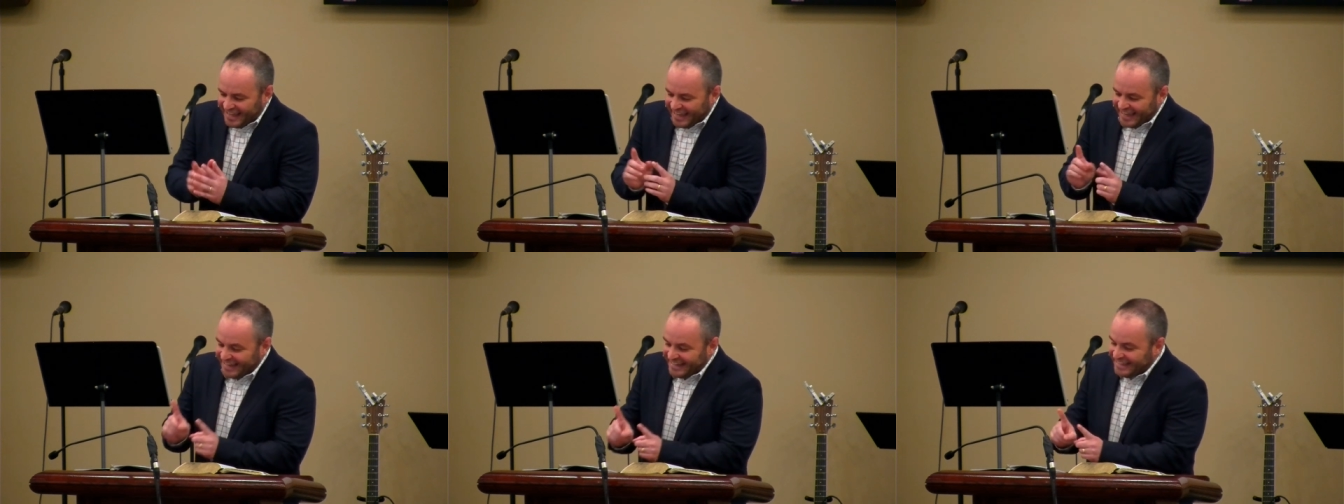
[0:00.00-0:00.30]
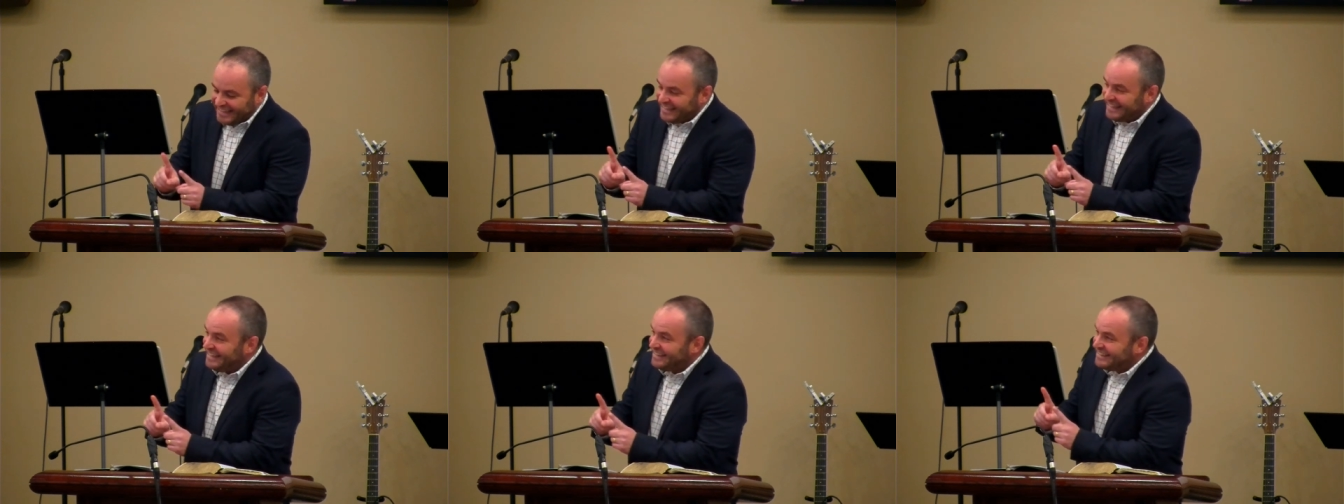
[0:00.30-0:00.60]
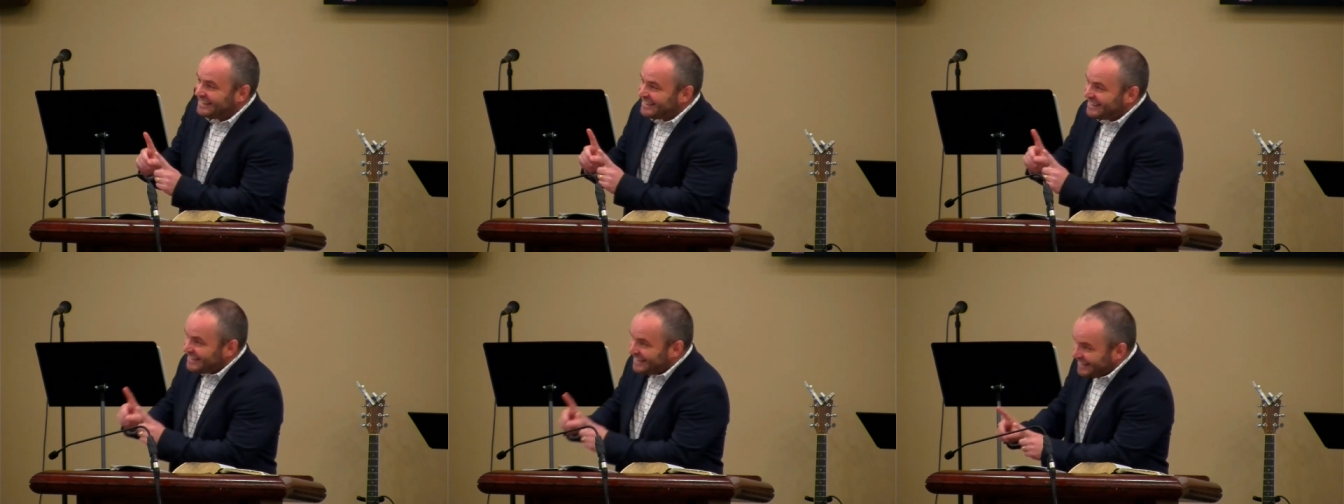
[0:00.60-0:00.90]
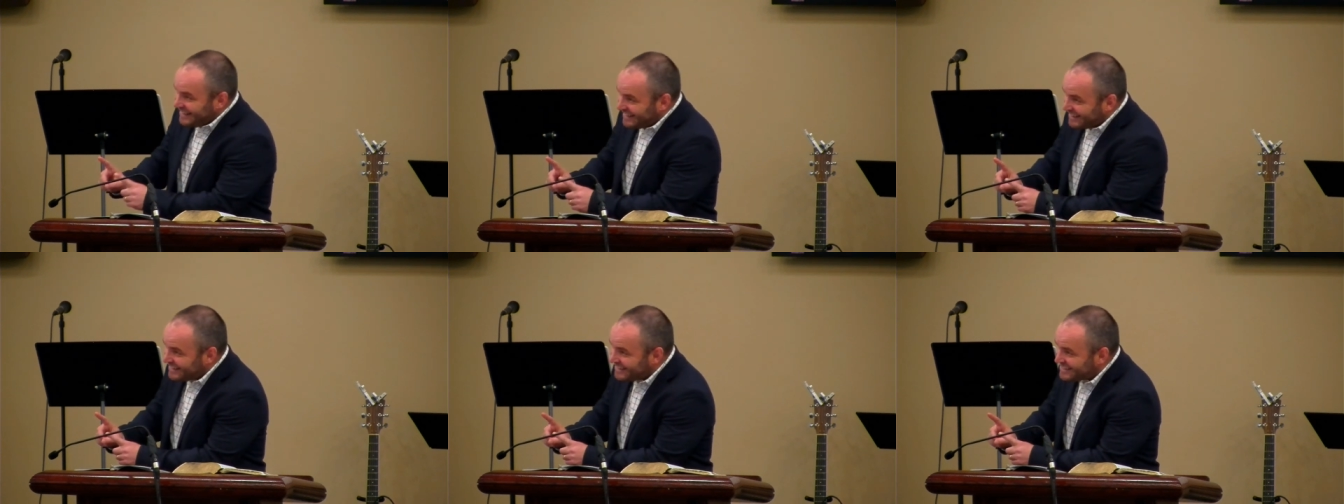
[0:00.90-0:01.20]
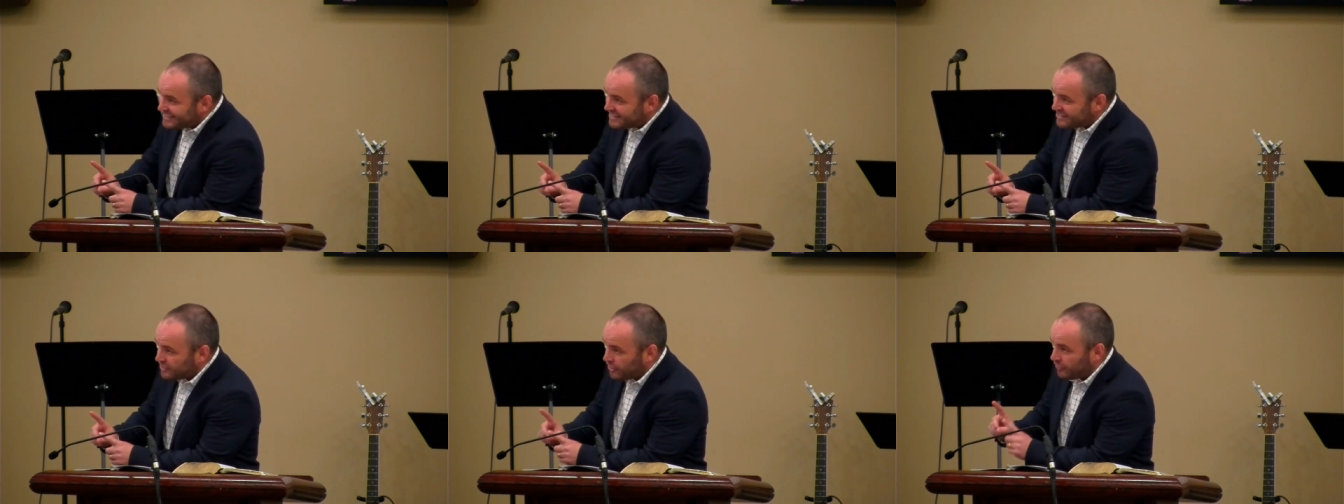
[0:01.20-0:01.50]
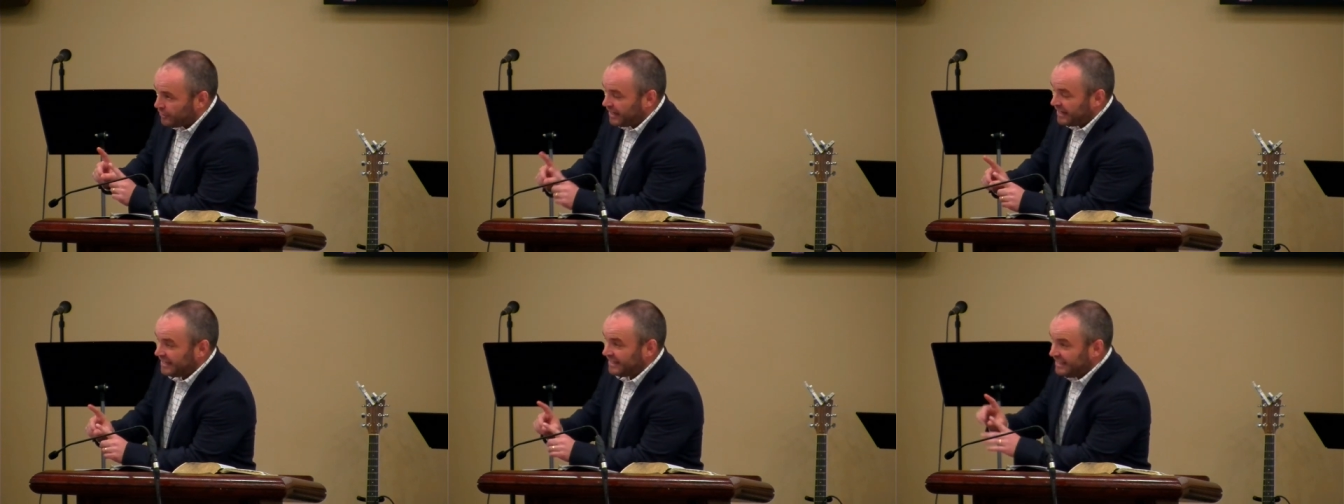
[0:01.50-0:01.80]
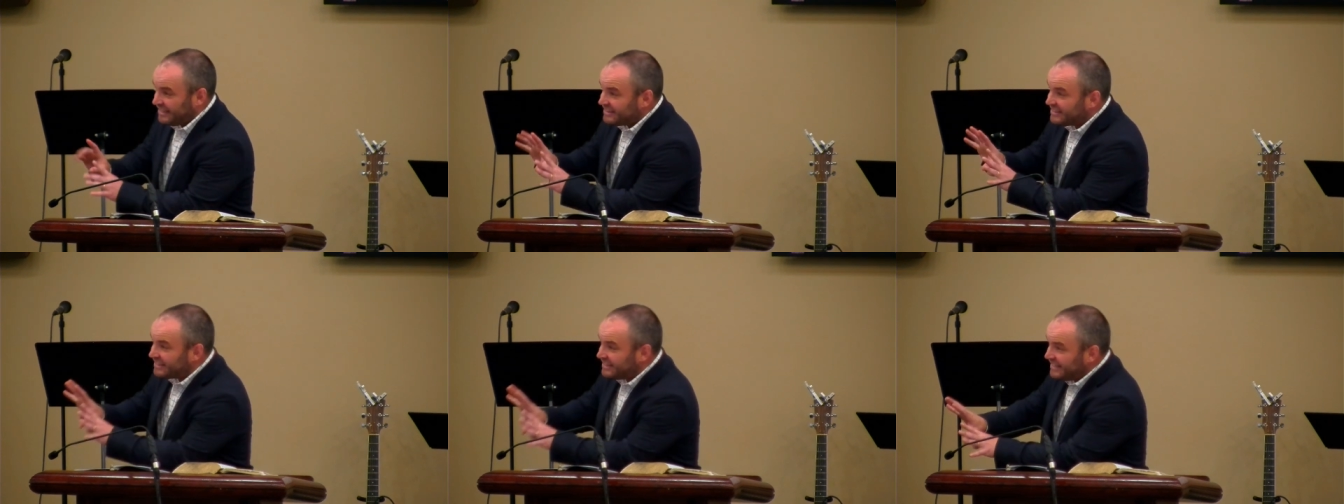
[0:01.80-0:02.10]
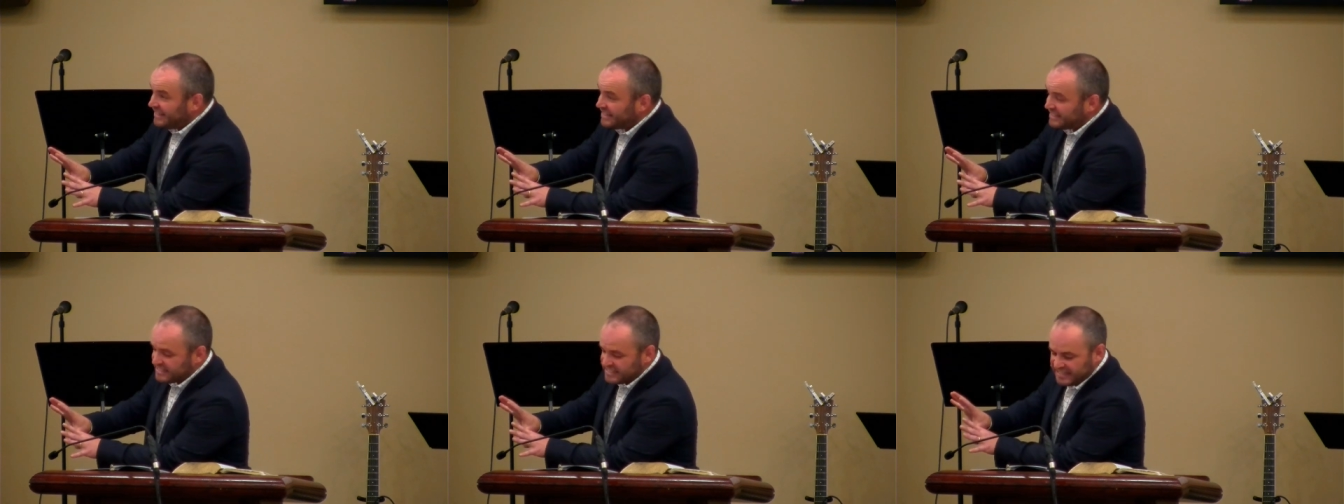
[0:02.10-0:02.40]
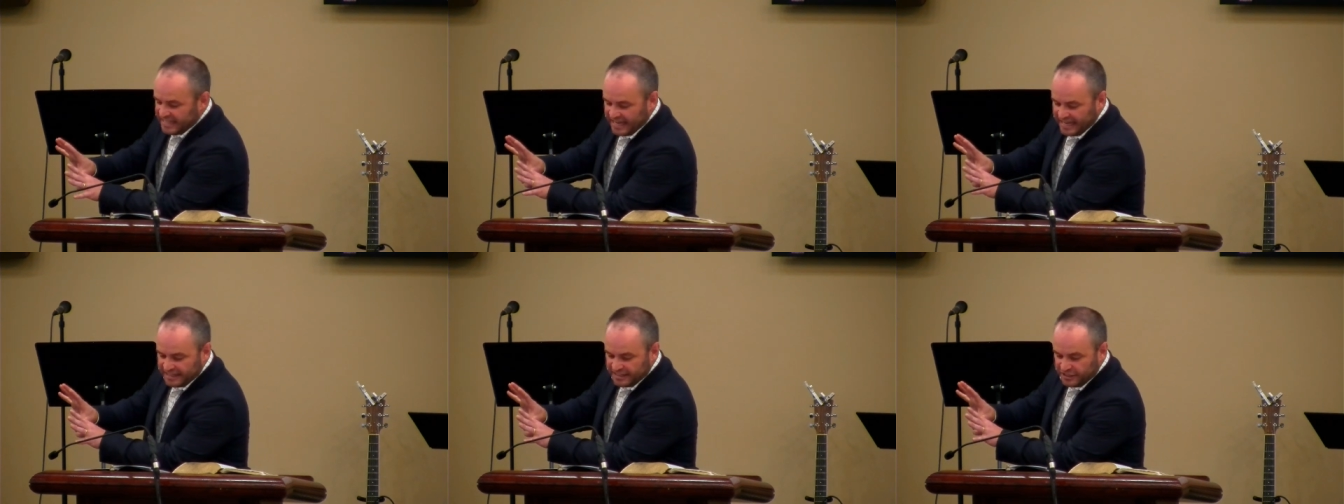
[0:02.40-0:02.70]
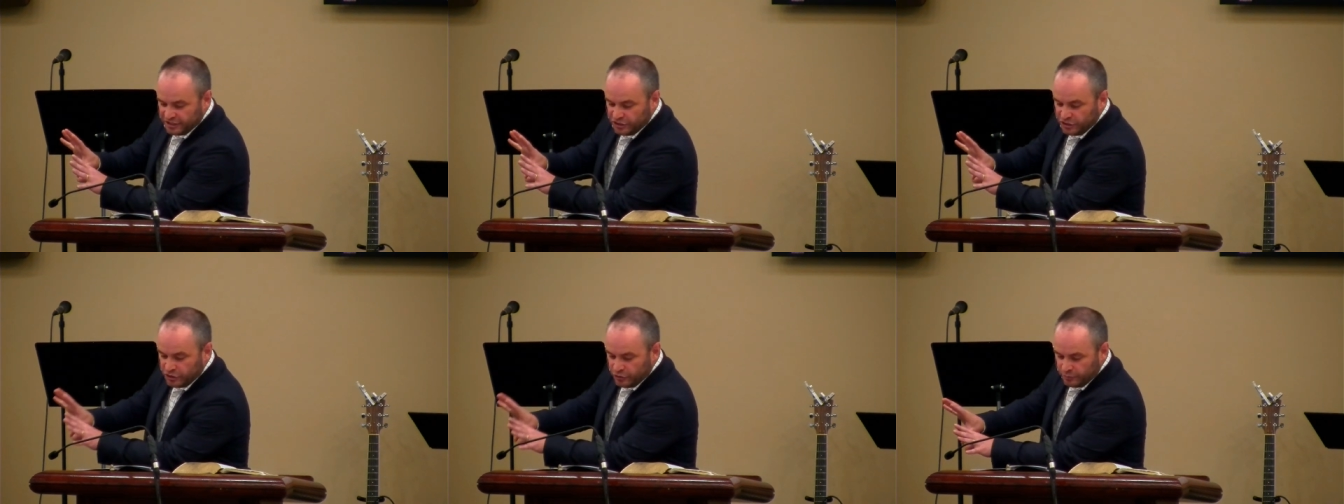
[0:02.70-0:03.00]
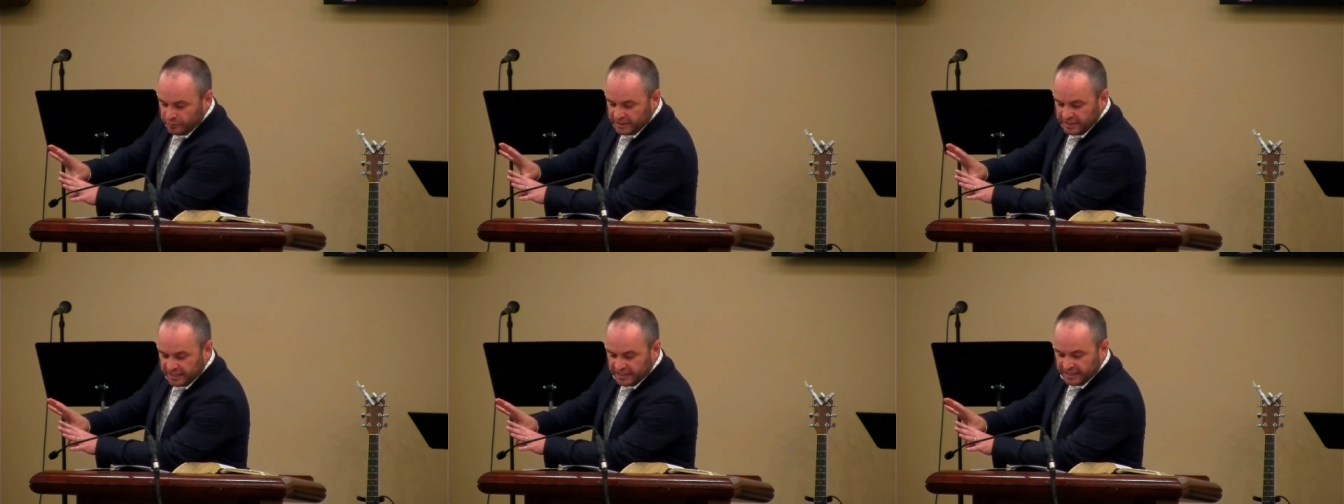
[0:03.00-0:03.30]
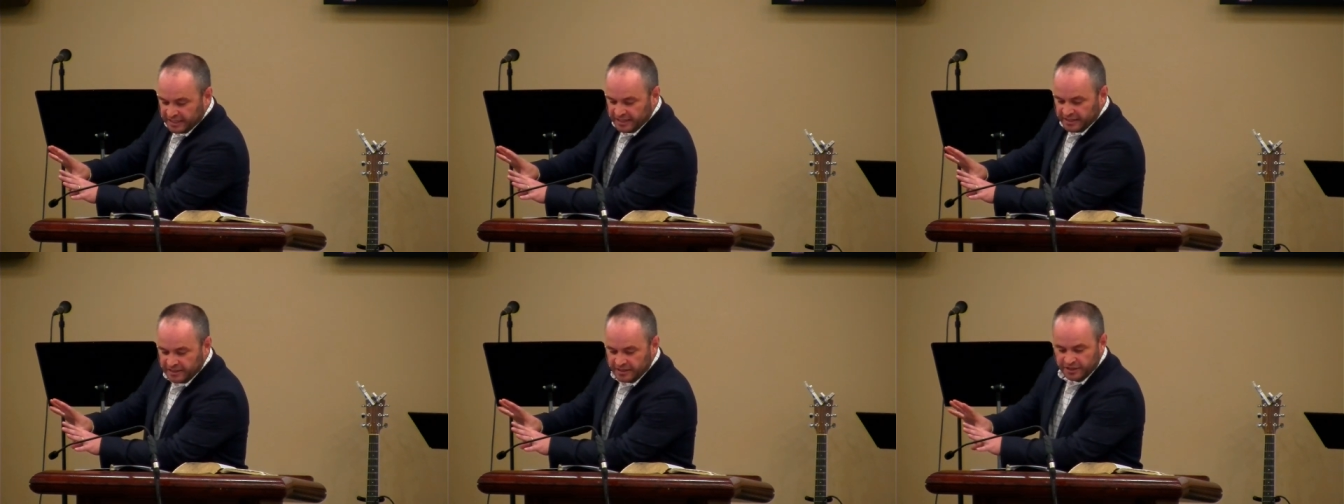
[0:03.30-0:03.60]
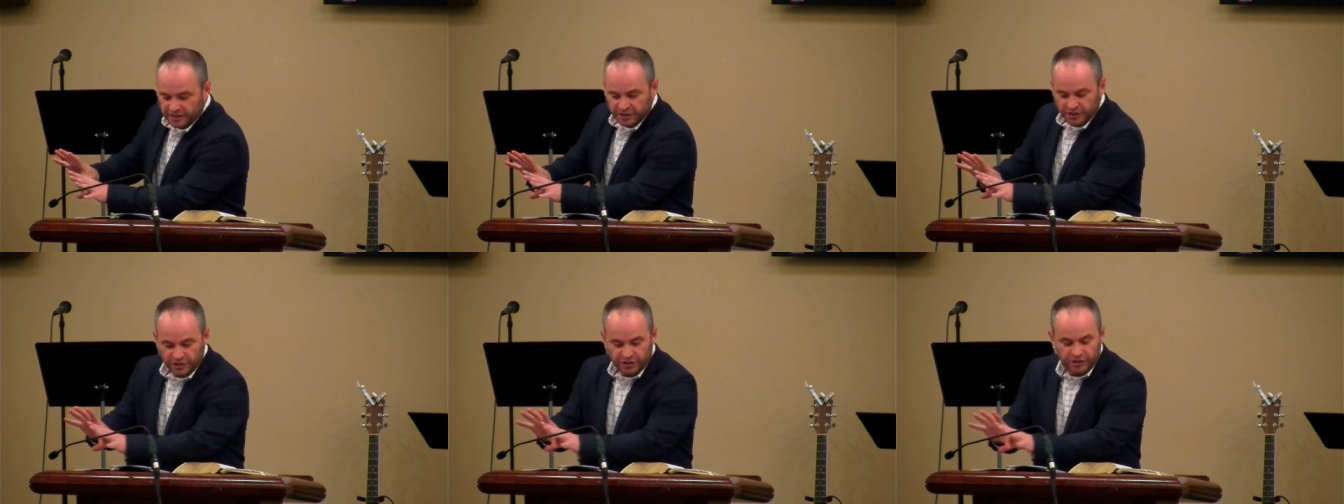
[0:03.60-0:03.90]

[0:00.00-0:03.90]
And he links, all right, he links that unity